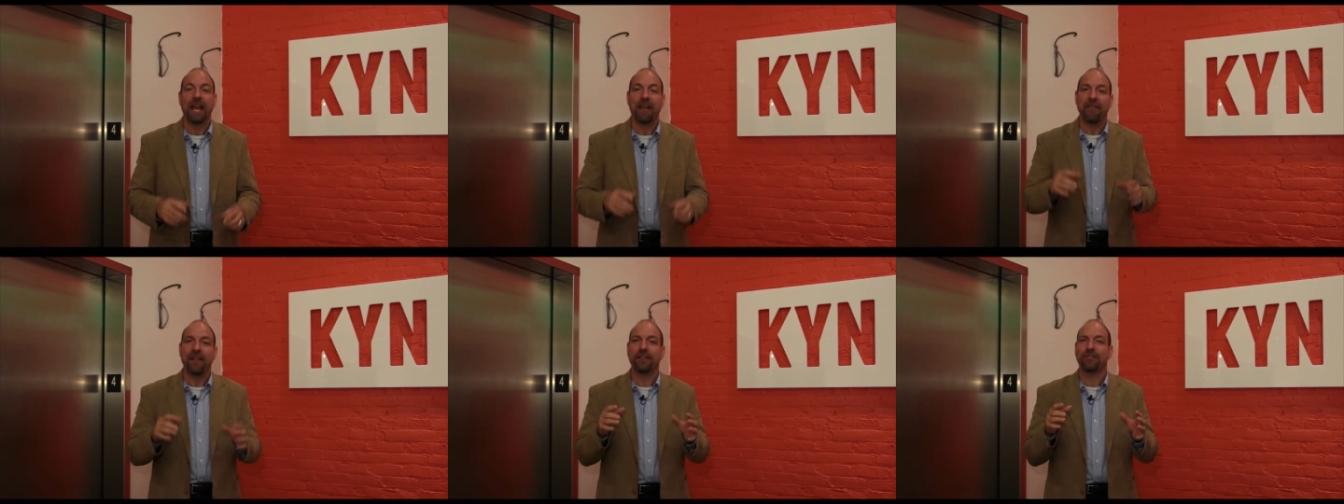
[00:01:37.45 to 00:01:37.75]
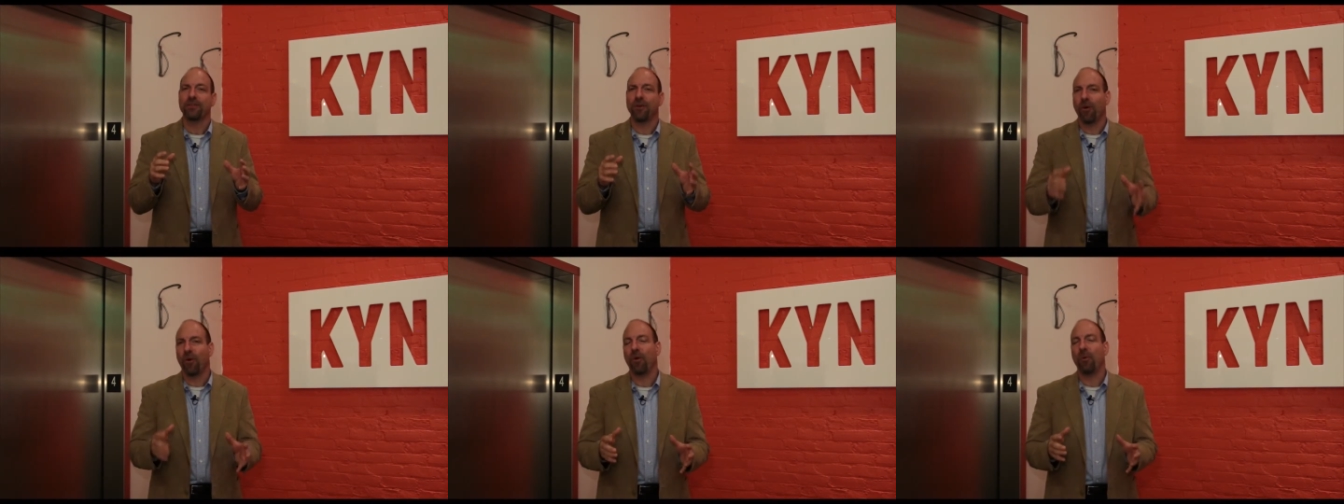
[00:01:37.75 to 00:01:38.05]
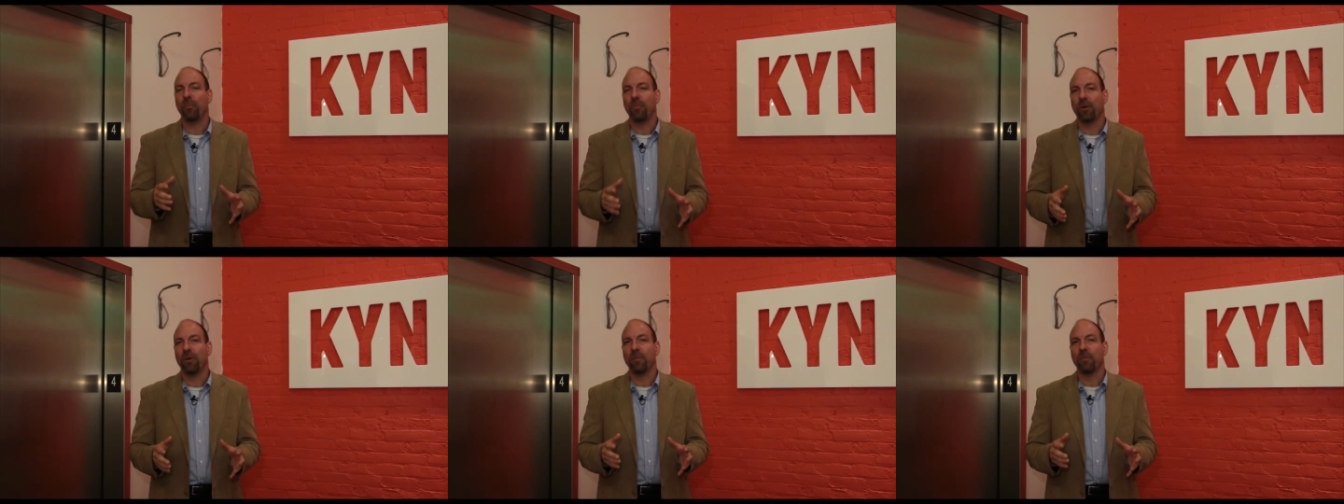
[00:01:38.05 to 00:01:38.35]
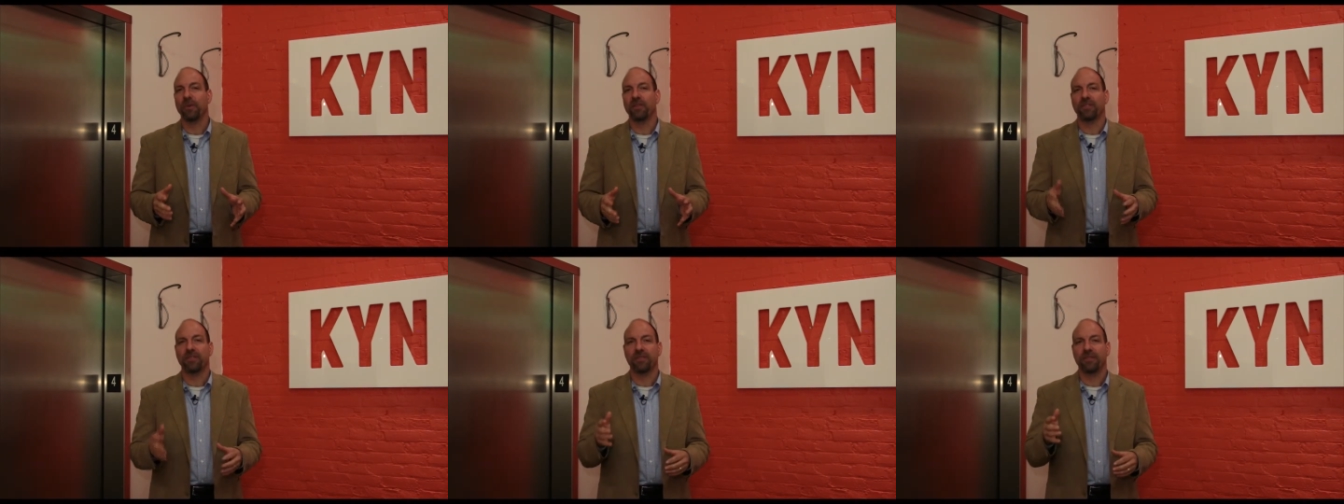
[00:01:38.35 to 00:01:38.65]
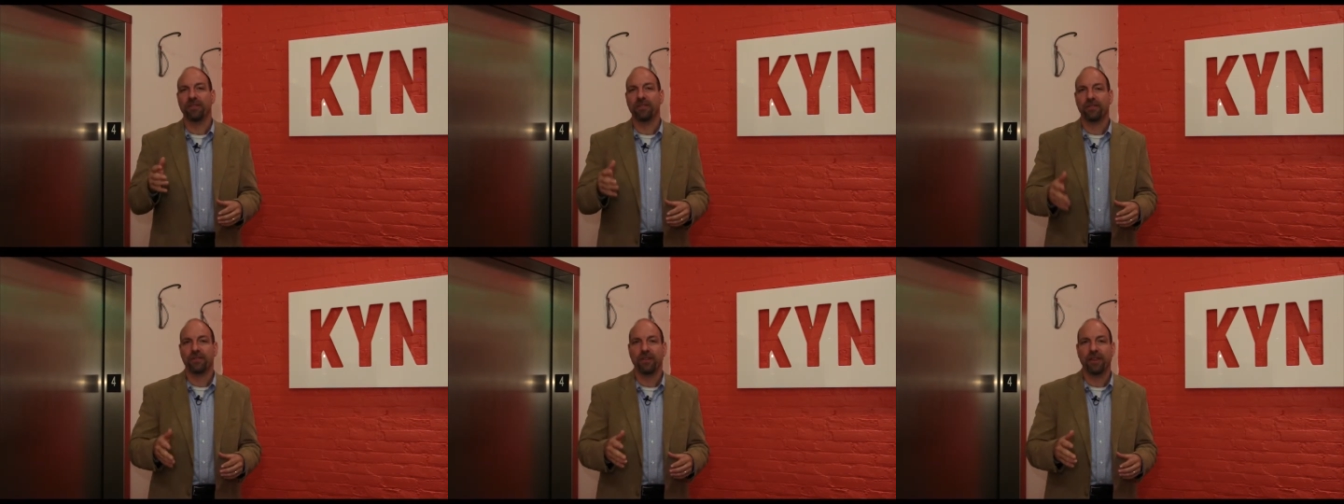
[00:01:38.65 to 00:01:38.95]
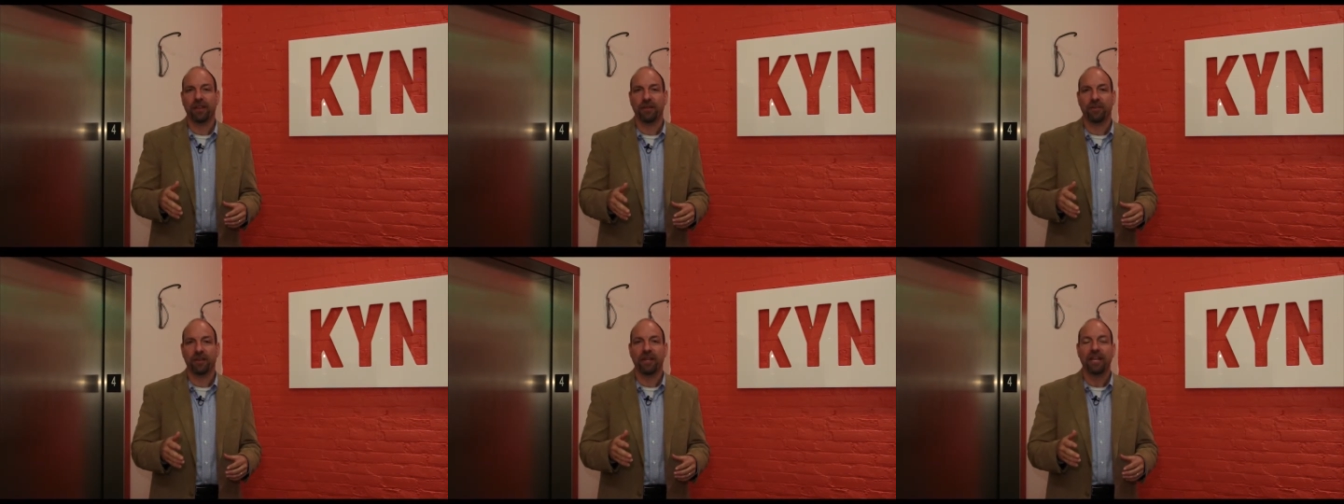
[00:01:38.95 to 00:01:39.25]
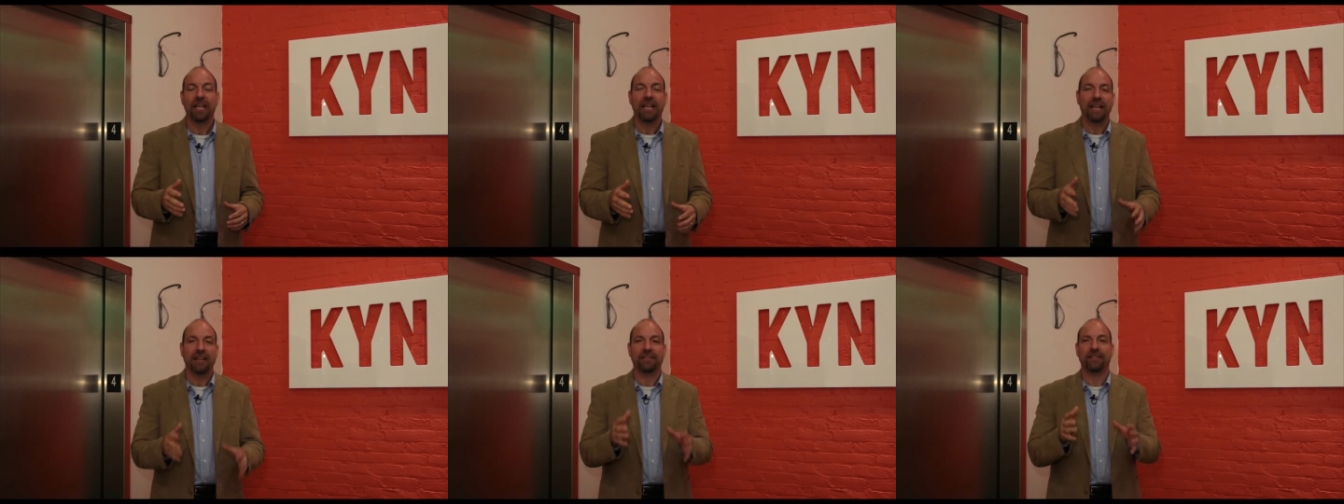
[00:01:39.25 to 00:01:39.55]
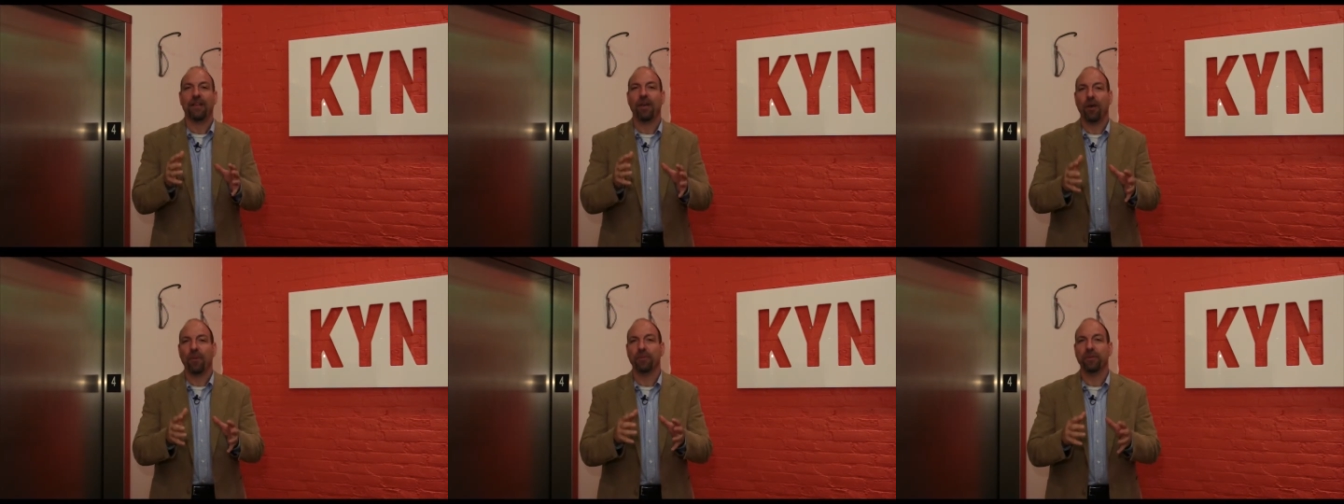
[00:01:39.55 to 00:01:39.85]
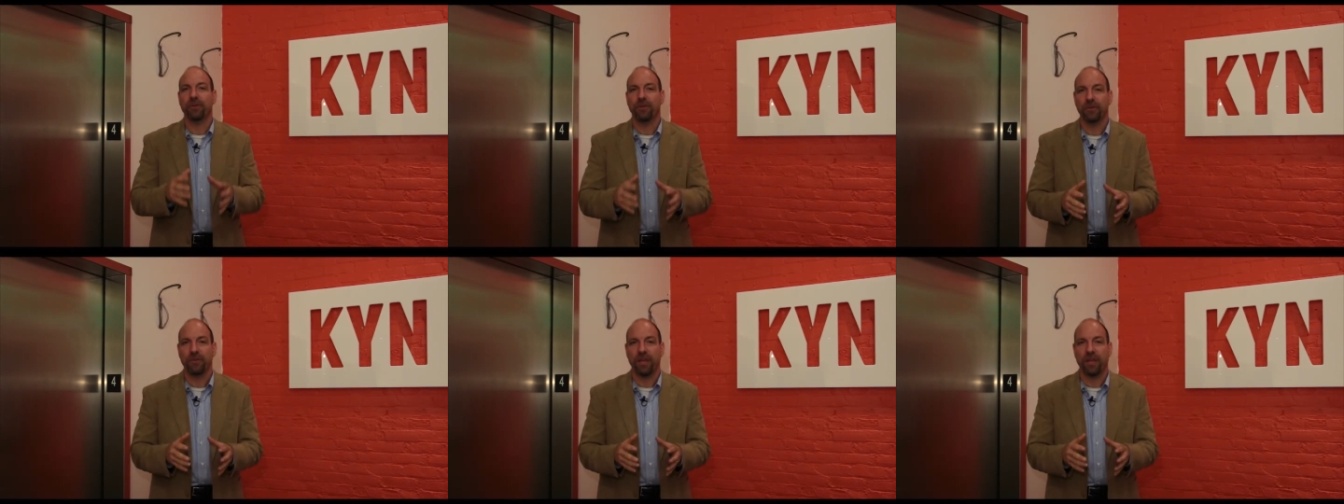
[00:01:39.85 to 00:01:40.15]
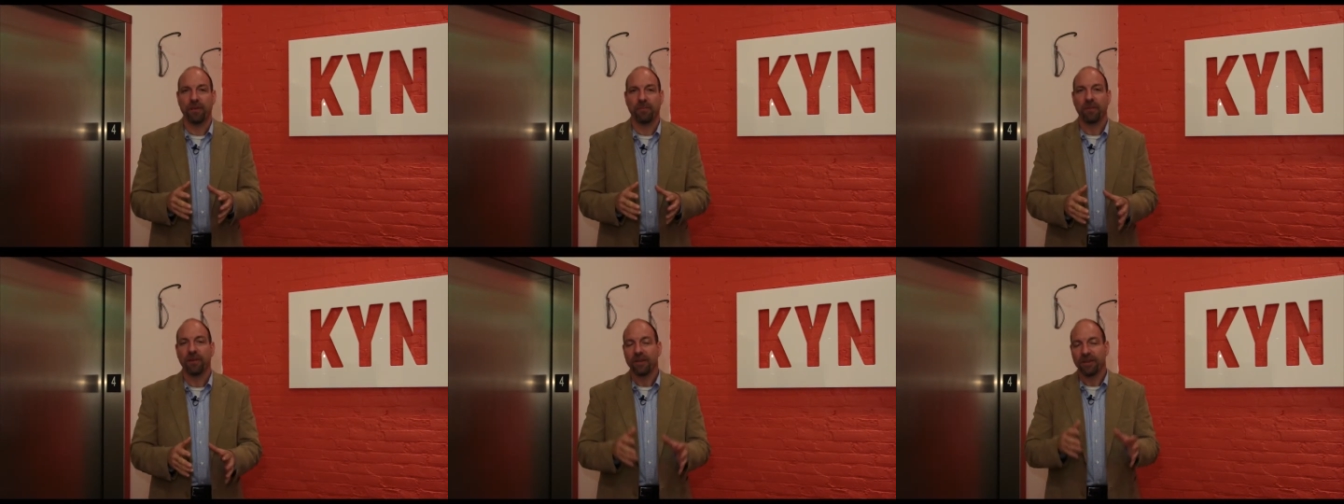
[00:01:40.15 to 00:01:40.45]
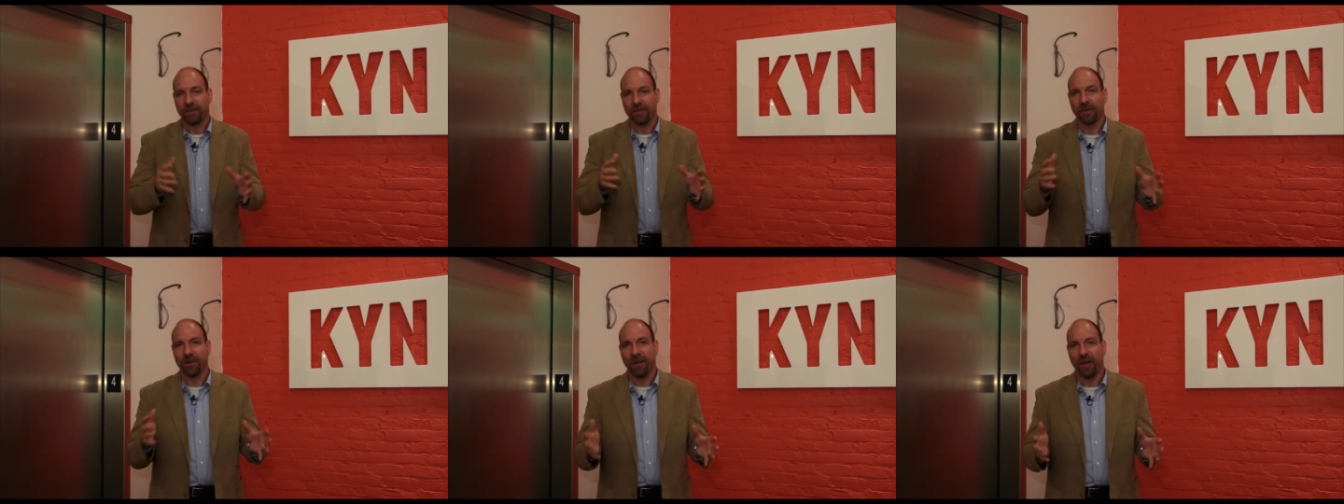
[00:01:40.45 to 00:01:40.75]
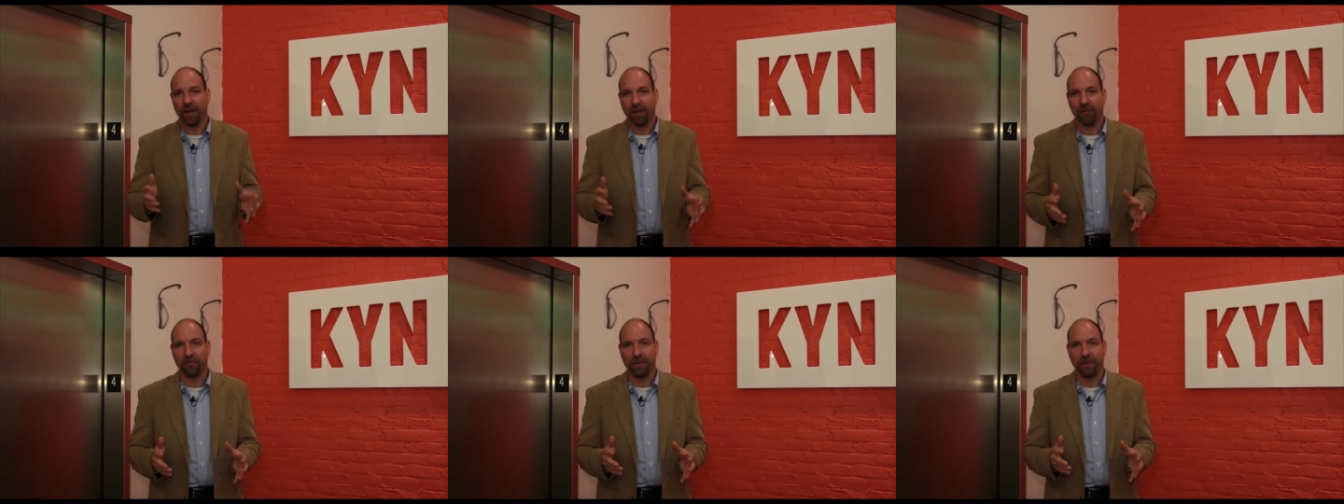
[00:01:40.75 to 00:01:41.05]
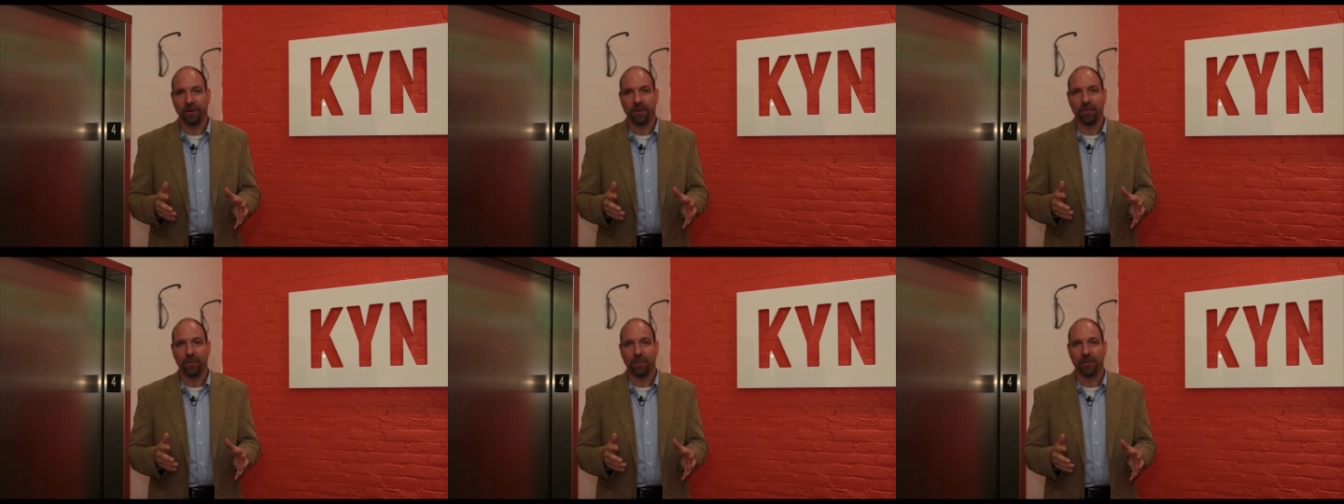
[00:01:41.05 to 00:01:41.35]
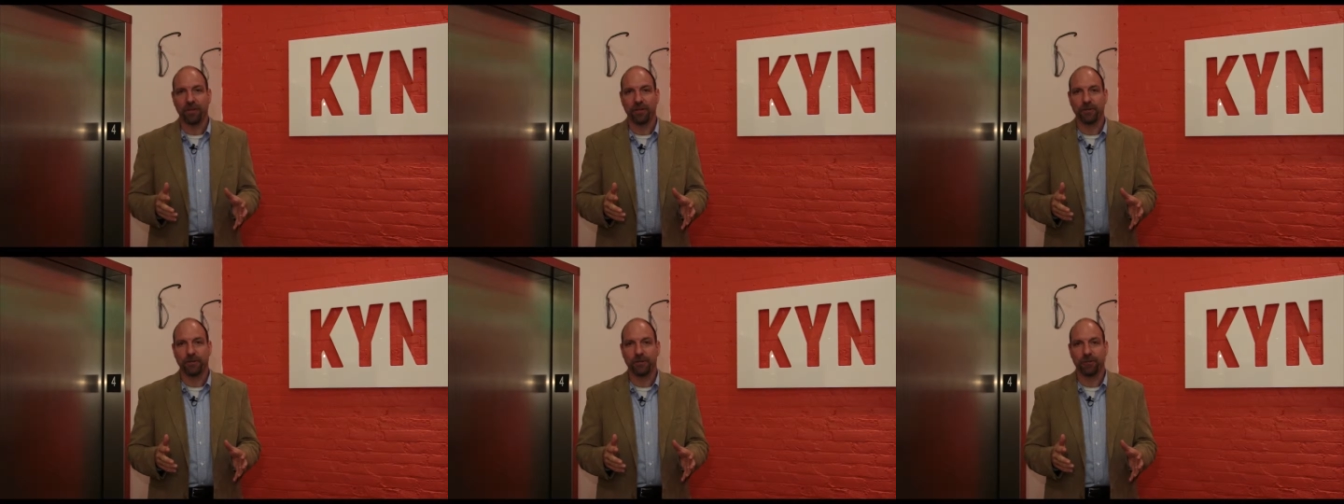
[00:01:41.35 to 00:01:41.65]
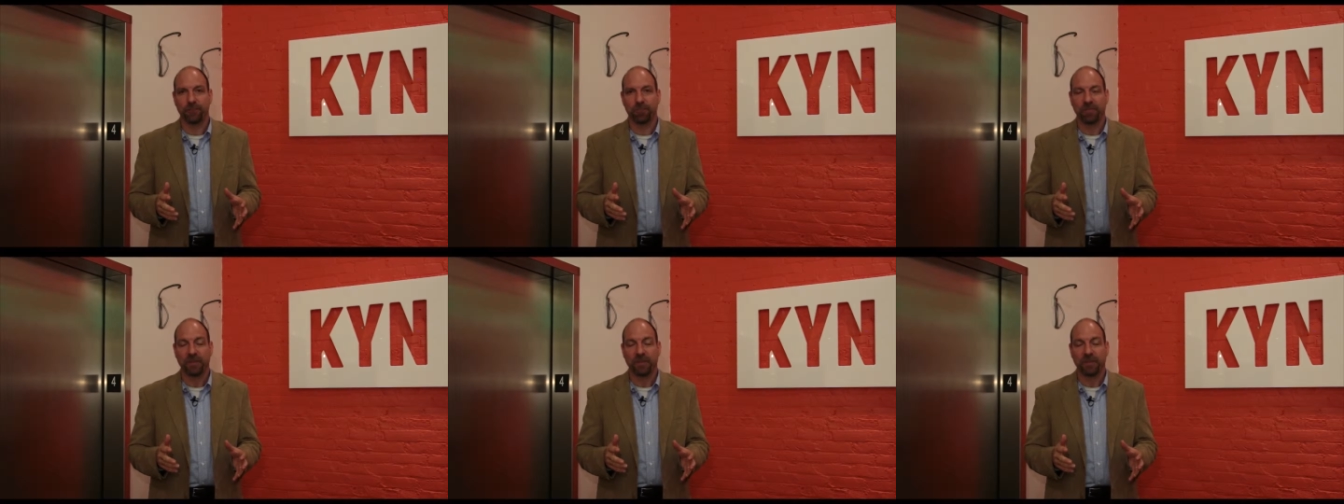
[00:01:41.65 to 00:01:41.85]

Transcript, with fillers: And that's the whole purpose of this segment, is to help you shape your elevator pitch.